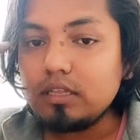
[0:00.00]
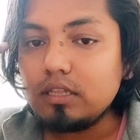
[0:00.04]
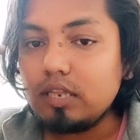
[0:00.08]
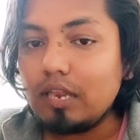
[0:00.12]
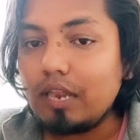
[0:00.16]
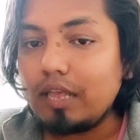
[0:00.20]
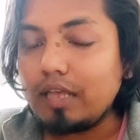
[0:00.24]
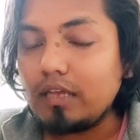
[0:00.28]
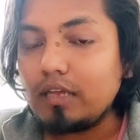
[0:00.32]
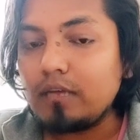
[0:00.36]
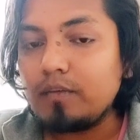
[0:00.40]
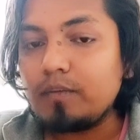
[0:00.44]

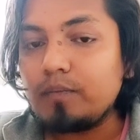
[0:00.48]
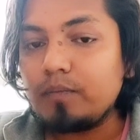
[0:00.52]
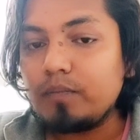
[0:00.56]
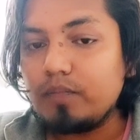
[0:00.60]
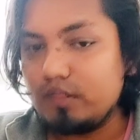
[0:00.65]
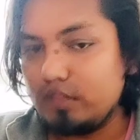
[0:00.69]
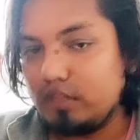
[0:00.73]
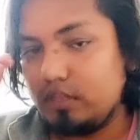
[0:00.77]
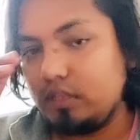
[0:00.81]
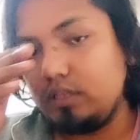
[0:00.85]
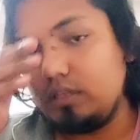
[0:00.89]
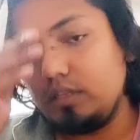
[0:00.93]
Like,
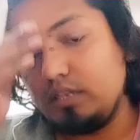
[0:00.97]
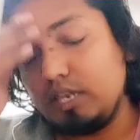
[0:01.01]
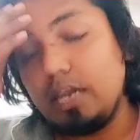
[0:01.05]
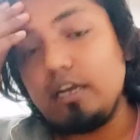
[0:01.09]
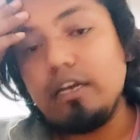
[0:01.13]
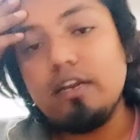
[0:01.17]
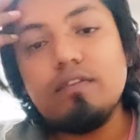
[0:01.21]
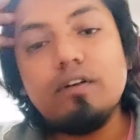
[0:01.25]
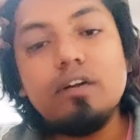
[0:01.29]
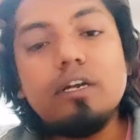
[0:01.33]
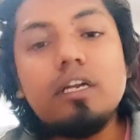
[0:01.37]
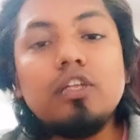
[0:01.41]

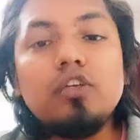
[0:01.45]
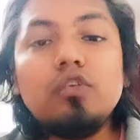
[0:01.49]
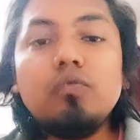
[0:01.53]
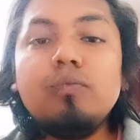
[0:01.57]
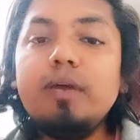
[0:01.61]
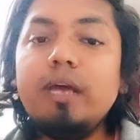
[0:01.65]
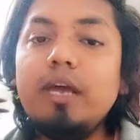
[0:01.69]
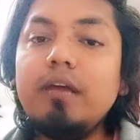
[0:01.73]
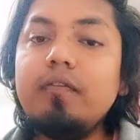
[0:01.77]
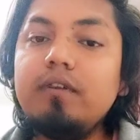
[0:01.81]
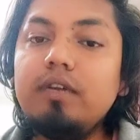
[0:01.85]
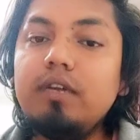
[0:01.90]
definitely you
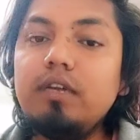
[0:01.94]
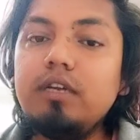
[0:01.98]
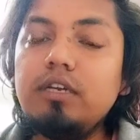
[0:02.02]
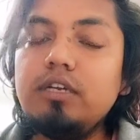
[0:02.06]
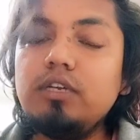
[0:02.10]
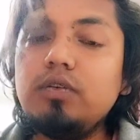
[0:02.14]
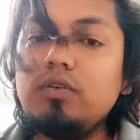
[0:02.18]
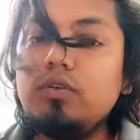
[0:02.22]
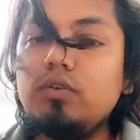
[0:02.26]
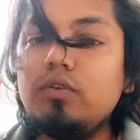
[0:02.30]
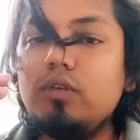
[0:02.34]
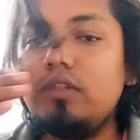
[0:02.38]
may have done
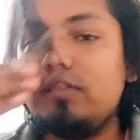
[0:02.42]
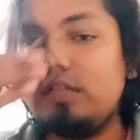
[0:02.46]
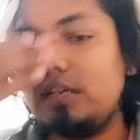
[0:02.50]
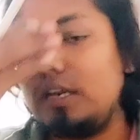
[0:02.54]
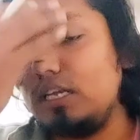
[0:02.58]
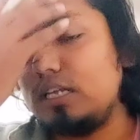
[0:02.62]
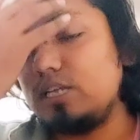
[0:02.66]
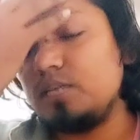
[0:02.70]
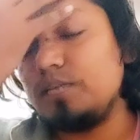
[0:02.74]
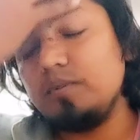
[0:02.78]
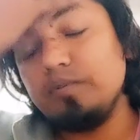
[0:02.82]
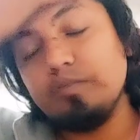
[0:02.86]
in your 12th
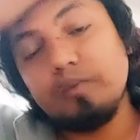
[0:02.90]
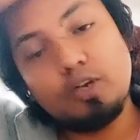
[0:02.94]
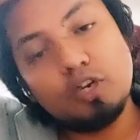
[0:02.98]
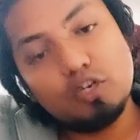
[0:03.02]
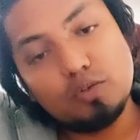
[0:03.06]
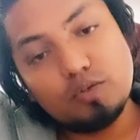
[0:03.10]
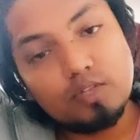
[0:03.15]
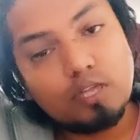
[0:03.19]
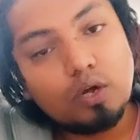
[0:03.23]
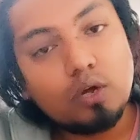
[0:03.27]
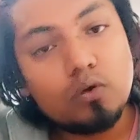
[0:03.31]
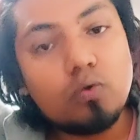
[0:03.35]
class,
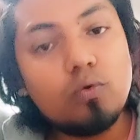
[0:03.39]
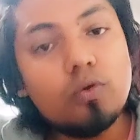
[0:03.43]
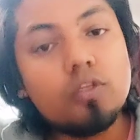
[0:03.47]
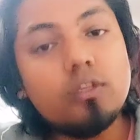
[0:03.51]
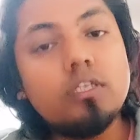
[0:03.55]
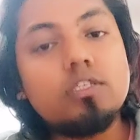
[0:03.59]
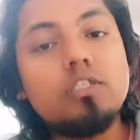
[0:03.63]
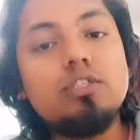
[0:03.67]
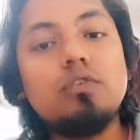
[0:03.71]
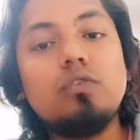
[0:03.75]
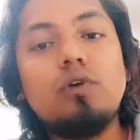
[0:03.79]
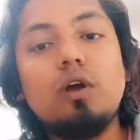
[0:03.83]
because without doing
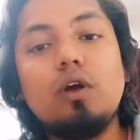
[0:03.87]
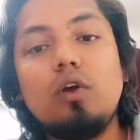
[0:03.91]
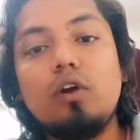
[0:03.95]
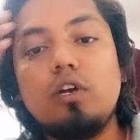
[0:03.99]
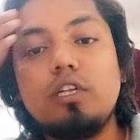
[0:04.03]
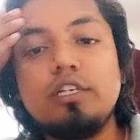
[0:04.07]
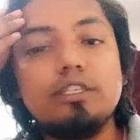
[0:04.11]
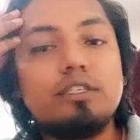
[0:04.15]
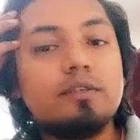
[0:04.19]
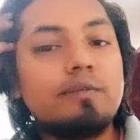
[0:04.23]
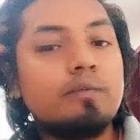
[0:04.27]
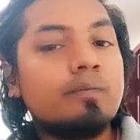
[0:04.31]
this you are
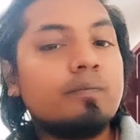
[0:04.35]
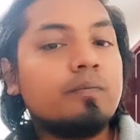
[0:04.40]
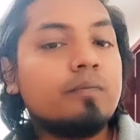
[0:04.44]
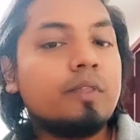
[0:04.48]
not here.